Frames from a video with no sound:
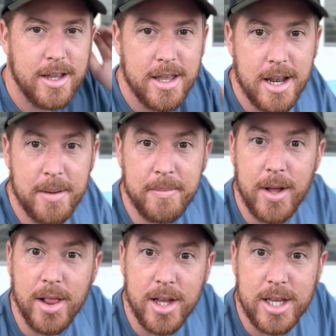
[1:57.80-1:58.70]
And
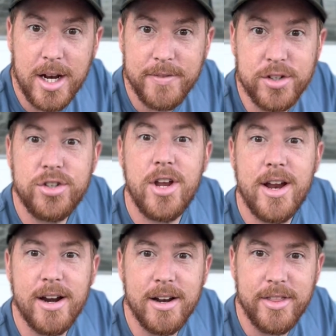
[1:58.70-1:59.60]
I'm lucky enough to
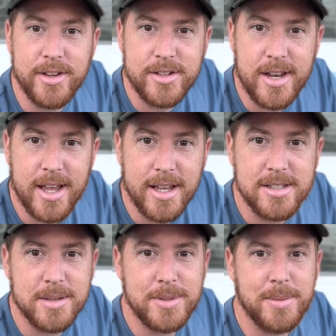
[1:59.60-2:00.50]
share this day,
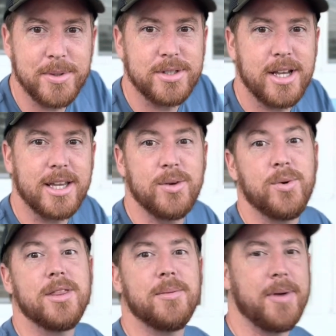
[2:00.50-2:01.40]
September 2nd,
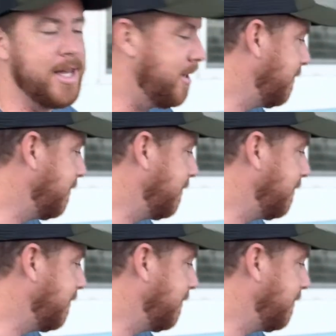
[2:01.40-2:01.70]
with the man.